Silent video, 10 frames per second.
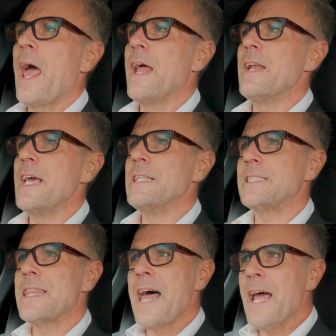And
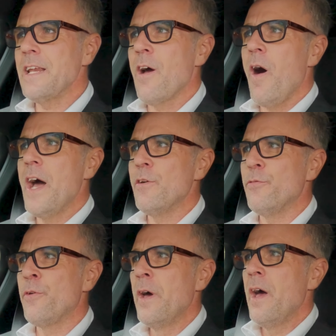it's that kind
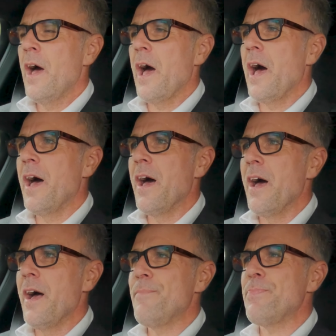of,
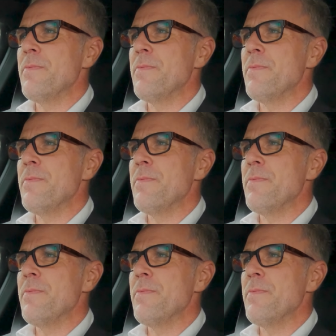I